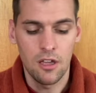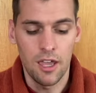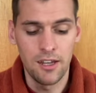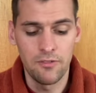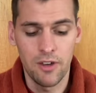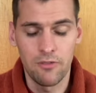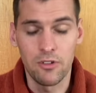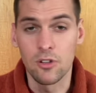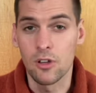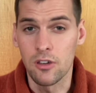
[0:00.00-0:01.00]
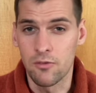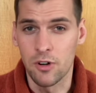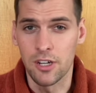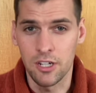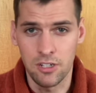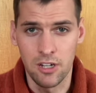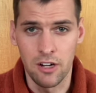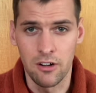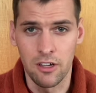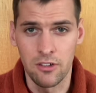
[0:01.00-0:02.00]
And if you're ever looking for
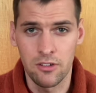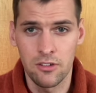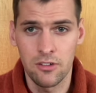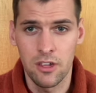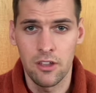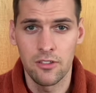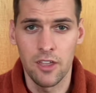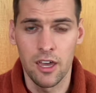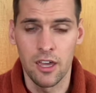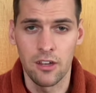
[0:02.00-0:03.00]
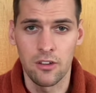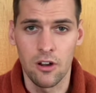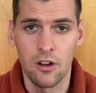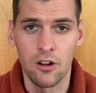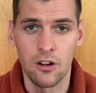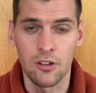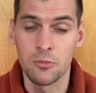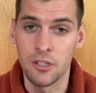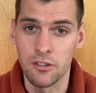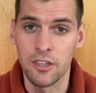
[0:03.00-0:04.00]
dictionaries that are
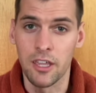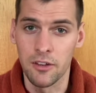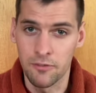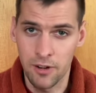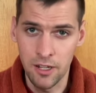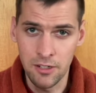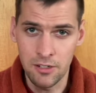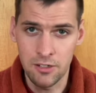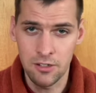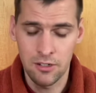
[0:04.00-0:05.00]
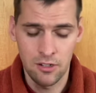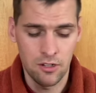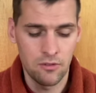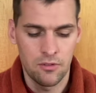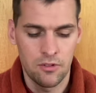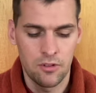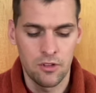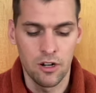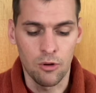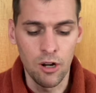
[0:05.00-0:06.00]
completely in French,
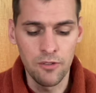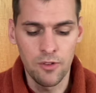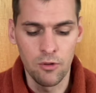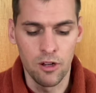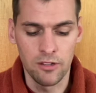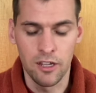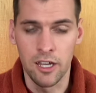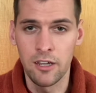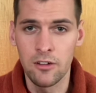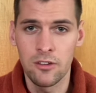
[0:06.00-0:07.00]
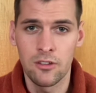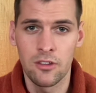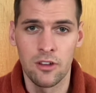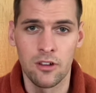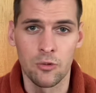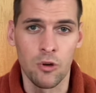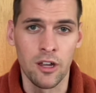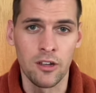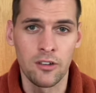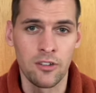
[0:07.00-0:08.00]
there are quite a few online. There's a
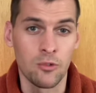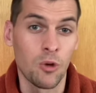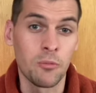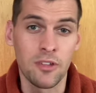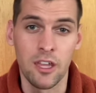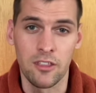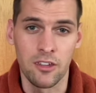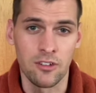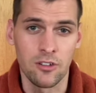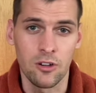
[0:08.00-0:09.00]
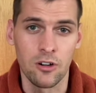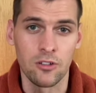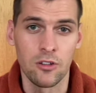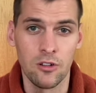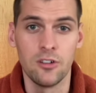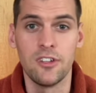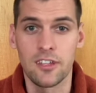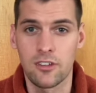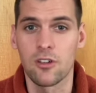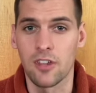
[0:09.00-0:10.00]
website that's just called Le
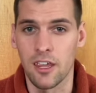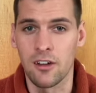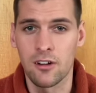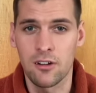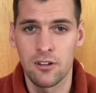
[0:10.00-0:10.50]
Dictionnaire.